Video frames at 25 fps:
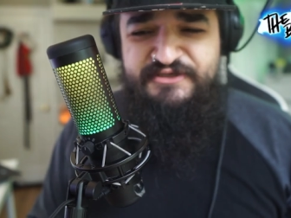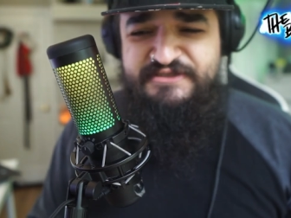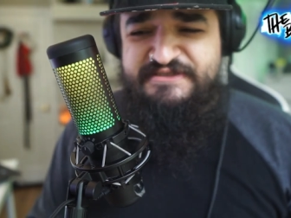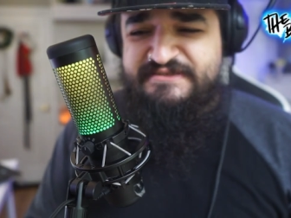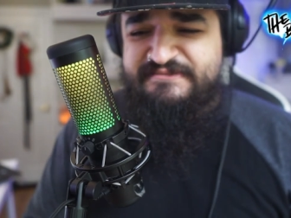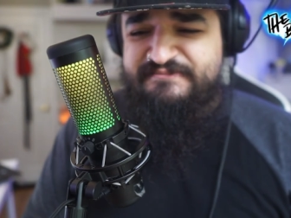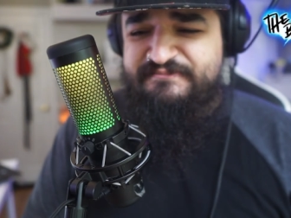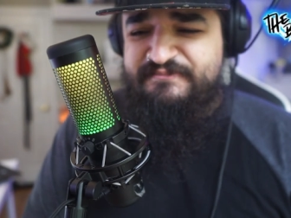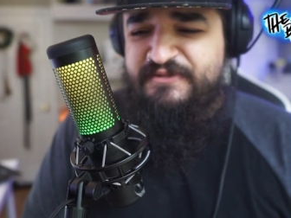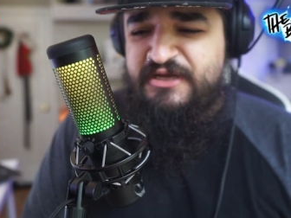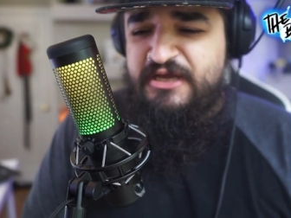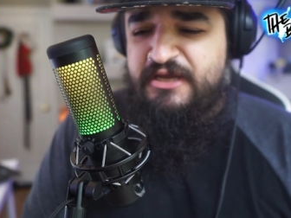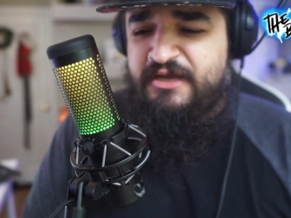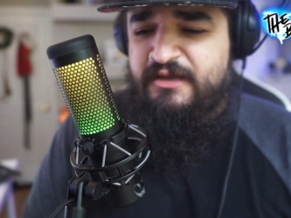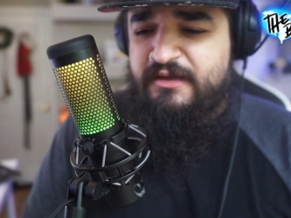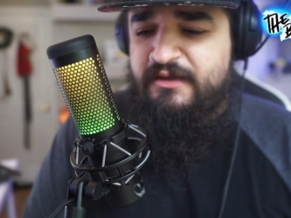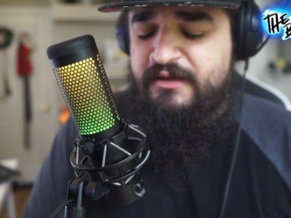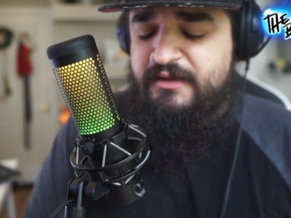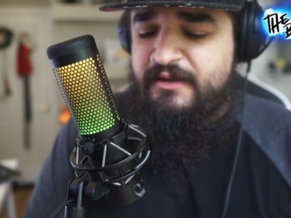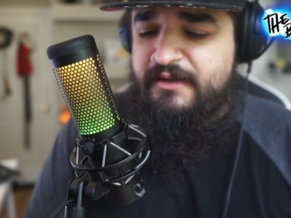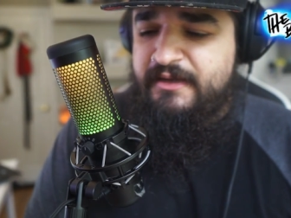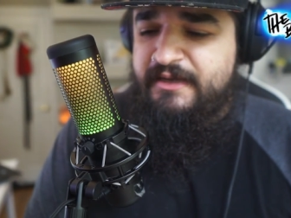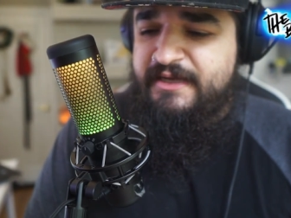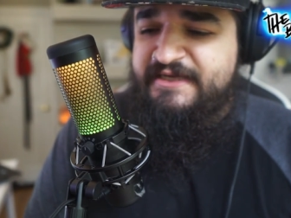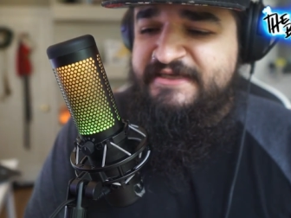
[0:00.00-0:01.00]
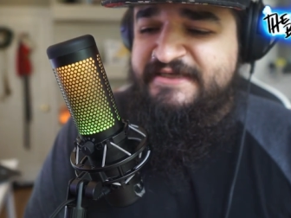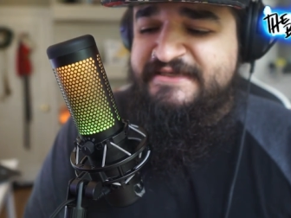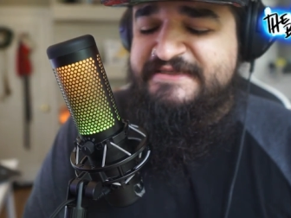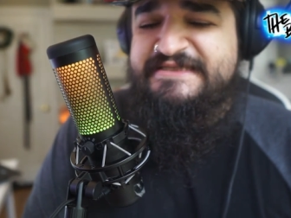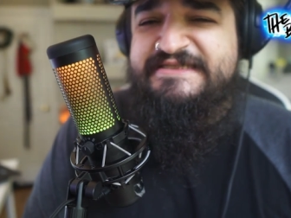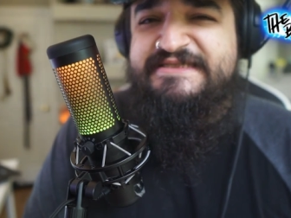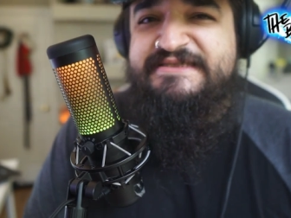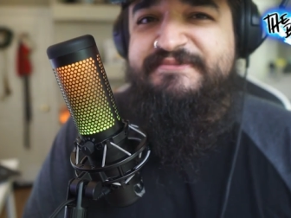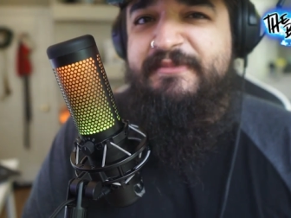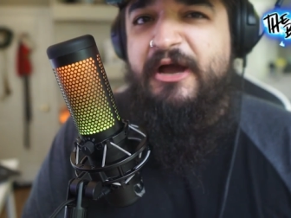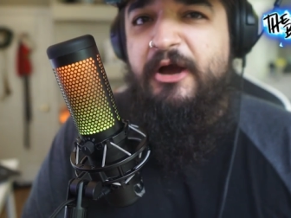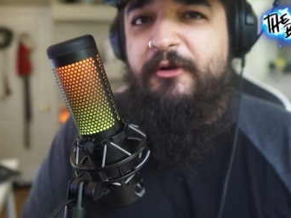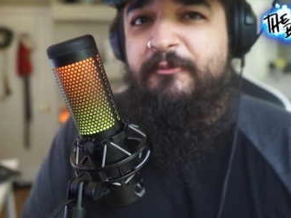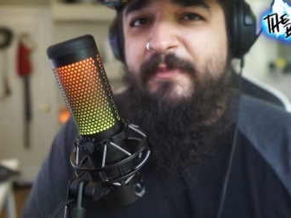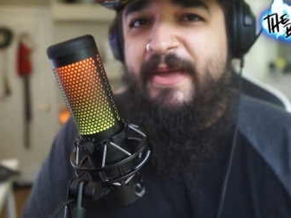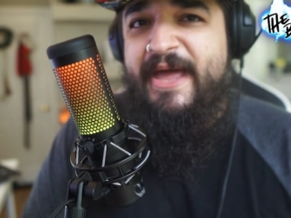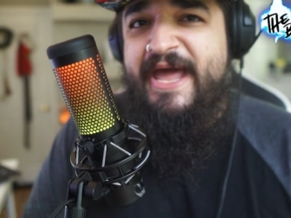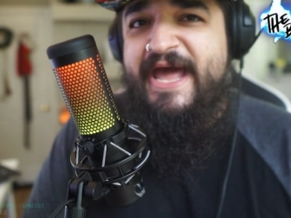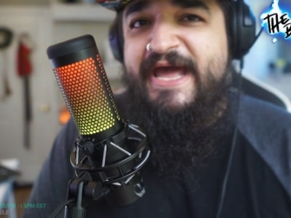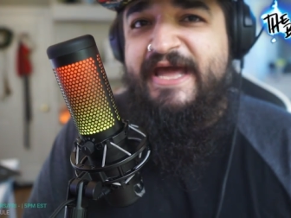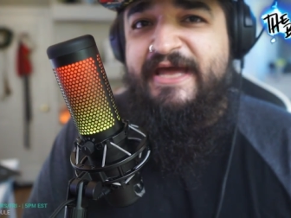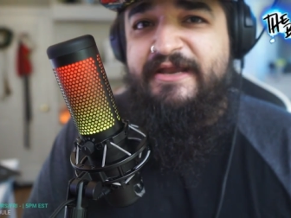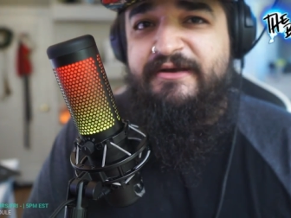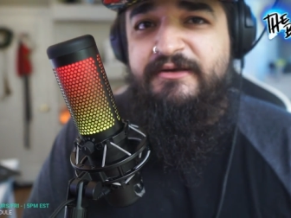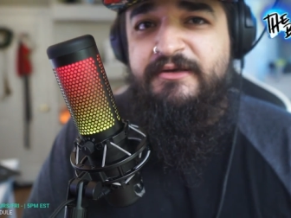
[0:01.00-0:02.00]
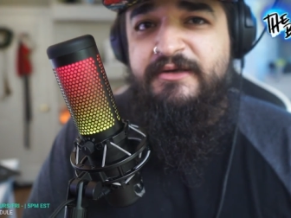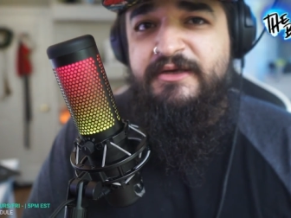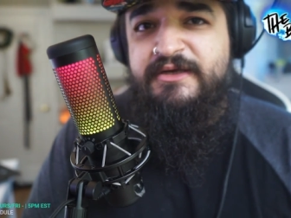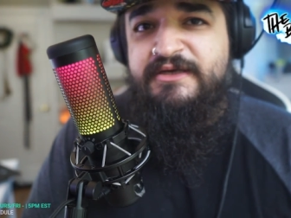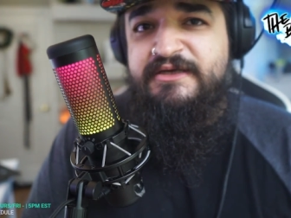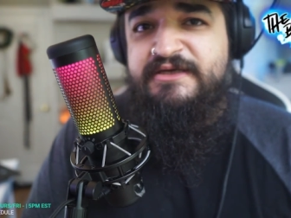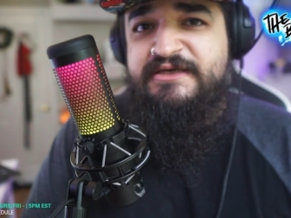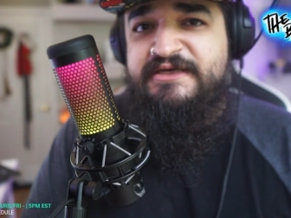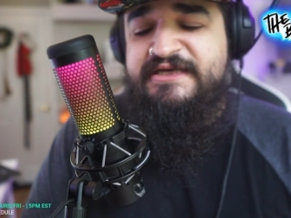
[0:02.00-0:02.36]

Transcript: At least it doesn't smell bad.